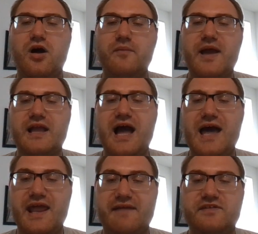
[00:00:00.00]
oh my
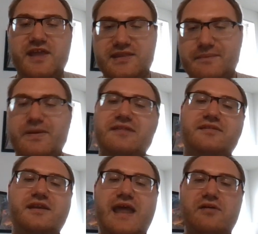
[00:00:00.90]
God, I have to take that bus
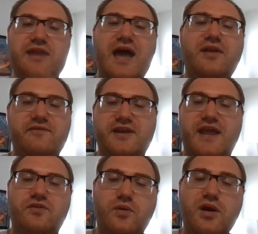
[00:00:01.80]
into downtown every
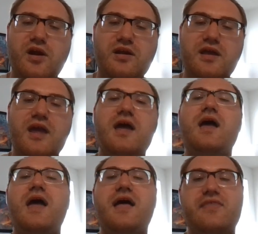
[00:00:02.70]
day for work,
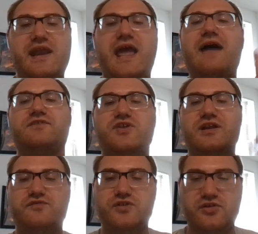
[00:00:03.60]
and then I have to
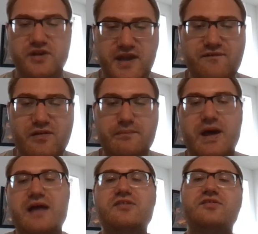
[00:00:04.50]
transfer to a different
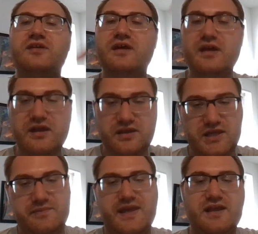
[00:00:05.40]
bus,
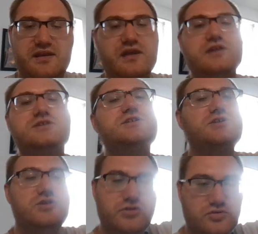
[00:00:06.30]

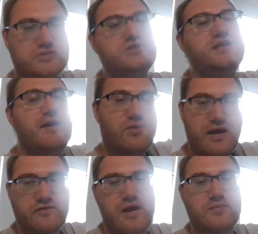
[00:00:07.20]
to get
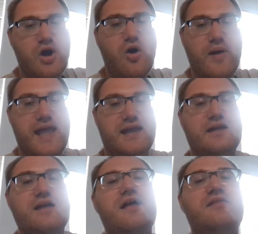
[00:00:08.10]
wherever I'm going.
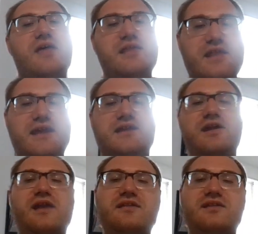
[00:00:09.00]
And then like
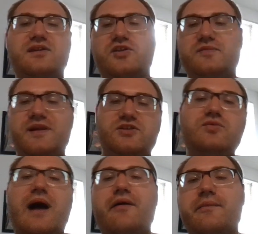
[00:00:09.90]
now next thing you know, you're spending
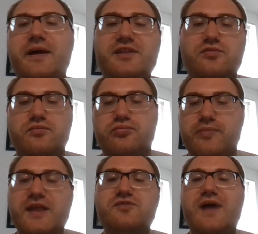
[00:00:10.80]
2 hour
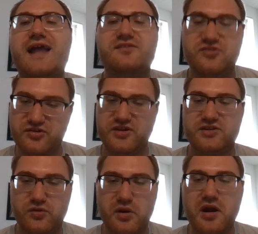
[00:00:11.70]
bus rides just to
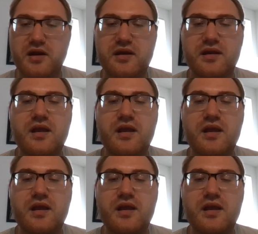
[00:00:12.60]
get to work.